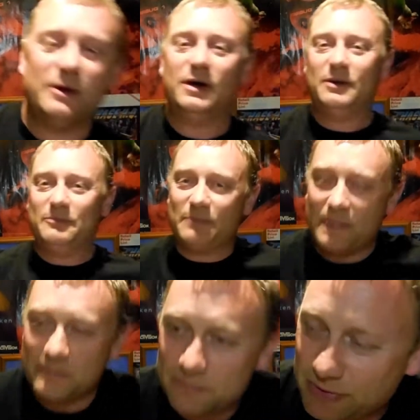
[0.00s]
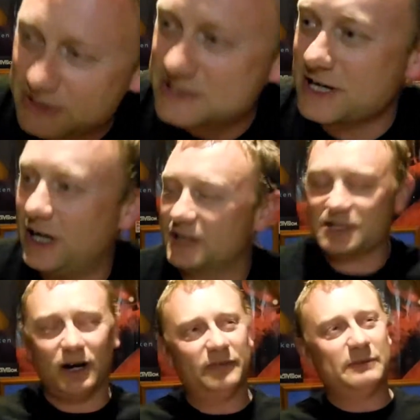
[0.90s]

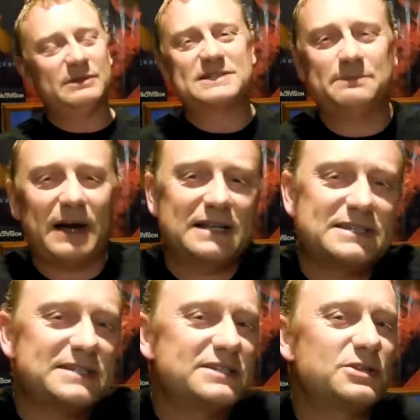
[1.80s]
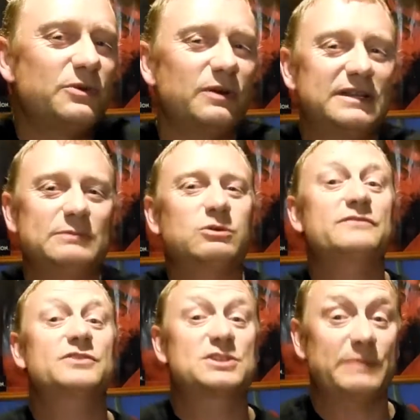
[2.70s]
so I think Mr. Bads is doing. He did
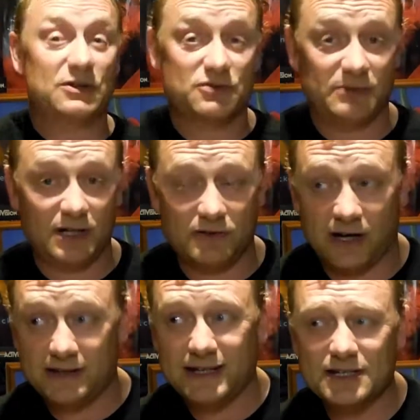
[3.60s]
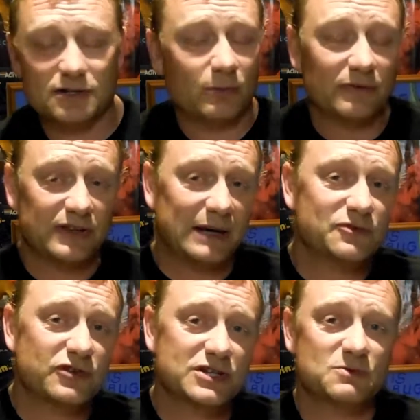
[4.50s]
one for the Spectrum. I know that. I think he's doing one for the
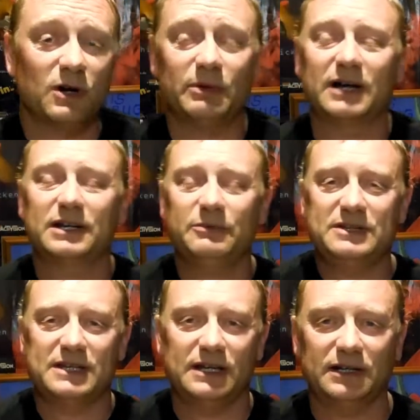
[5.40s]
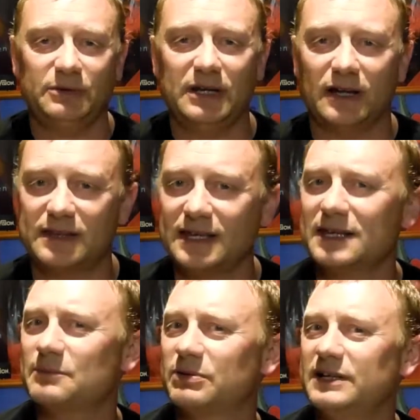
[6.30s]
Amstrad as well. But I think he
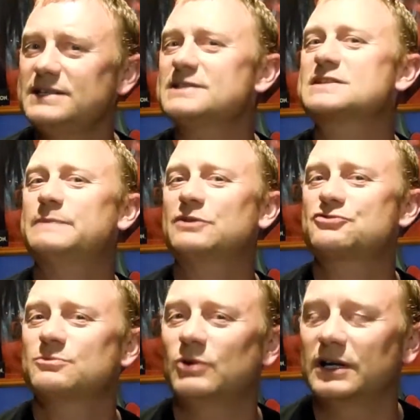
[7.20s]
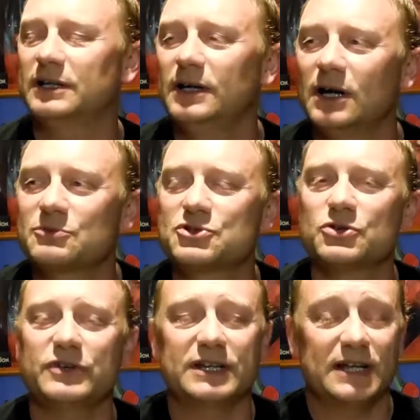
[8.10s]
completed his Spectrum one. I'm
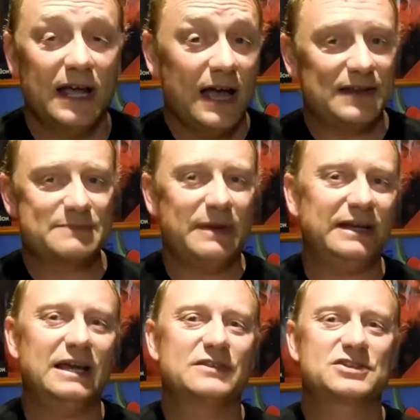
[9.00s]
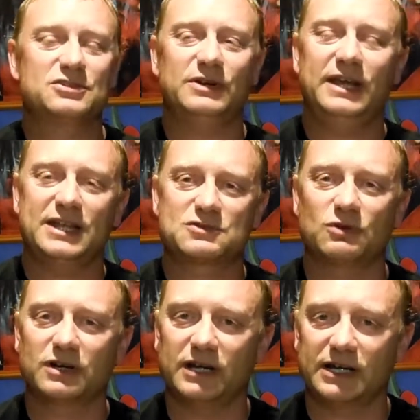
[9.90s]
sure he did. And there's many others doing Hit
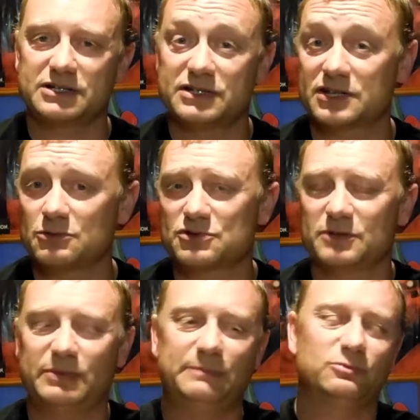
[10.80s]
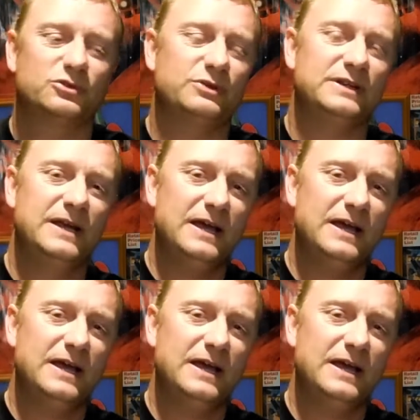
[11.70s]
Squad collections. There's also people doing